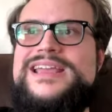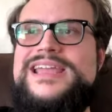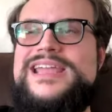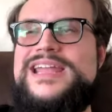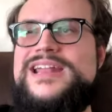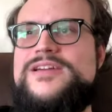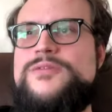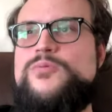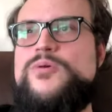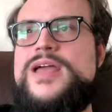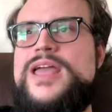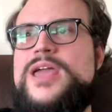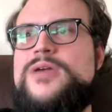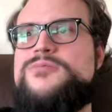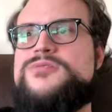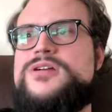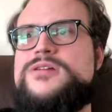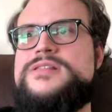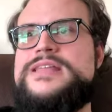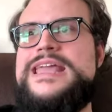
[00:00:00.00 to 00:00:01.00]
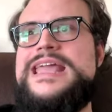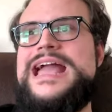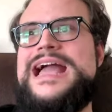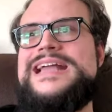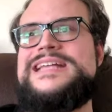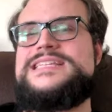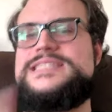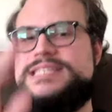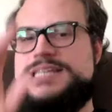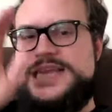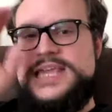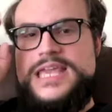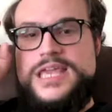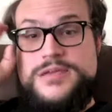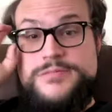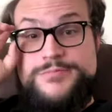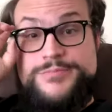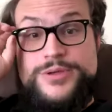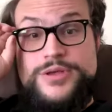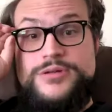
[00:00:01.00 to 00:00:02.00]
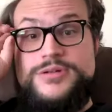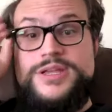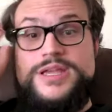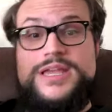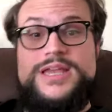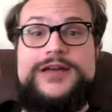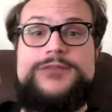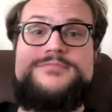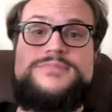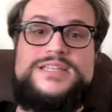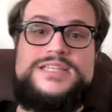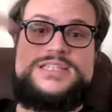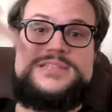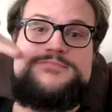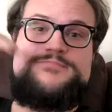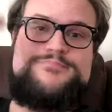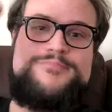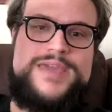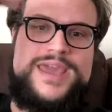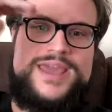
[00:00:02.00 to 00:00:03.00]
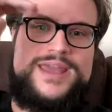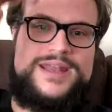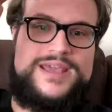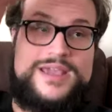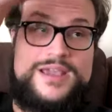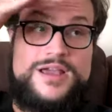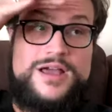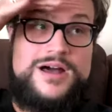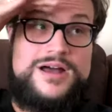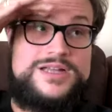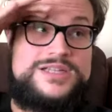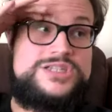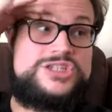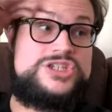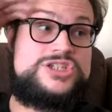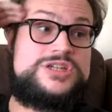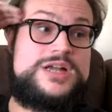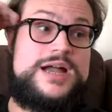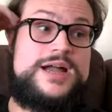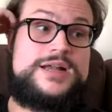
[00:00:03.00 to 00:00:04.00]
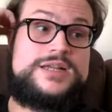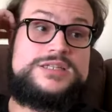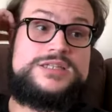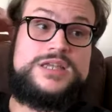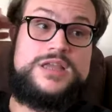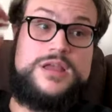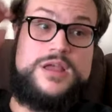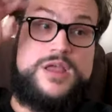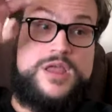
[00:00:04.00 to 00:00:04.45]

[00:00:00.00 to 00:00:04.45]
in a way where like I see him building up this manic construct